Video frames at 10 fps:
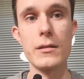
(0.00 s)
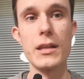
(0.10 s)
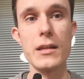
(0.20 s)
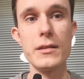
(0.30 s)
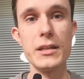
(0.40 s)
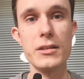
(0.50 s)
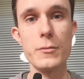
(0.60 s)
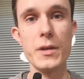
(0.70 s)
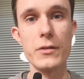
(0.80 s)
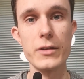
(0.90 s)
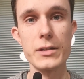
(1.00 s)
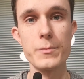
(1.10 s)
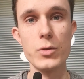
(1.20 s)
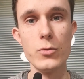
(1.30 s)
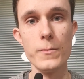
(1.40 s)
that needs to be
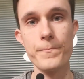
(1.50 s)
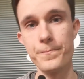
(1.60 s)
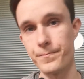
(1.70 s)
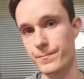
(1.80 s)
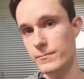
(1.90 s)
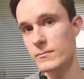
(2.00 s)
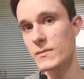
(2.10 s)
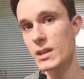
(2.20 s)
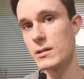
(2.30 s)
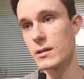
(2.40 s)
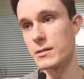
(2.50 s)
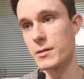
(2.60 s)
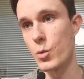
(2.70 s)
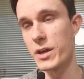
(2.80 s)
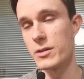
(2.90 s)
crisp too. And
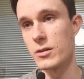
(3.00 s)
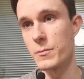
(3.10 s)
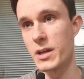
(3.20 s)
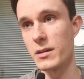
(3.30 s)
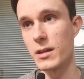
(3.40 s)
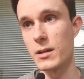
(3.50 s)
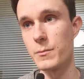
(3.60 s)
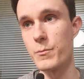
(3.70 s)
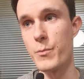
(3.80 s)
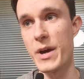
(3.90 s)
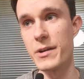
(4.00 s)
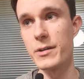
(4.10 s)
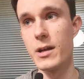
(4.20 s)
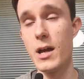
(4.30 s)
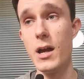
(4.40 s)
the way you can make that
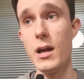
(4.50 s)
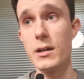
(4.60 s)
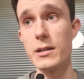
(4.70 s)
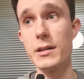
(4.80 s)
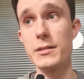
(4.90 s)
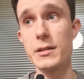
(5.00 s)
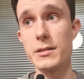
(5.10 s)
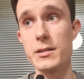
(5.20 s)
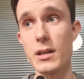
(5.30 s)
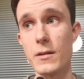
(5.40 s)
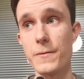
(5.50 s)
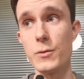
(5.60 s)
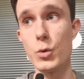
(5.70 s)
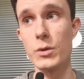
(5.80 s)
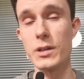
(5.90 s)
better is, instead of
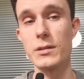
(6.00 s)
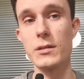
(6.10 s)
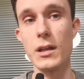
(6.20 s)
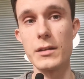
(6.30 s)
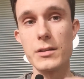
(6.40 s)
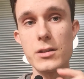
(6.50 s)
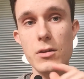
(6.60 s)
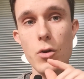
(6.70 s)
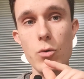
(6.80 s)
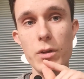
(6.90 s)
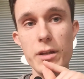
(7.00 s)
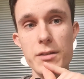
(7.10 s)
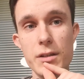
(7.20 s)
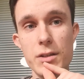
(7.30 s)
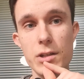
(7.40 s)
doing it like slowly,
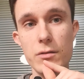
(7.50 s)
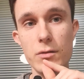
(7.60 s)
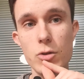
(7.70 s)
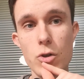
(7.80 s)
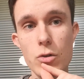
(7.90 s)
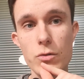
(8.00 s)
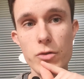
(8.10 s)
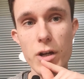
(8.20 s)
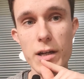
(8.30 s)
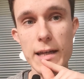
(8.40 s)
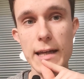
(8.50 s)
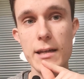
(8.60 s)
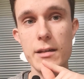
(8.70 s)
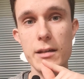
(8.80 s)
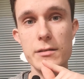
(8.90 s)
just try
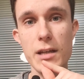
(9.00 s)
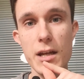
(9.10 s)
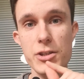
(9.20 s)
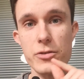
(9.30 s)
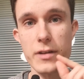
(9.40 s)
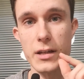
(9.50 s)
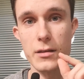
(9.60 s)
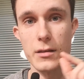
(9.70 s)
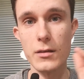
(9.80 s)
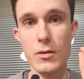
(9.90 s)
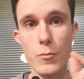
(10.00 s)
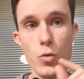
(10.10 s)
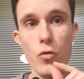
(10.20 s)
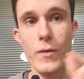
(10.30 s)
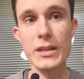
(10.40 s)
and exaggerate the
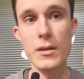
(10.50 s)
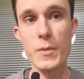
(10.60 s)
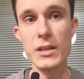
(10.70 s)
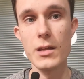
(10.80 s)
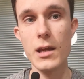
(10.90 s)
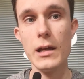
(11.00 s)
movement a bit.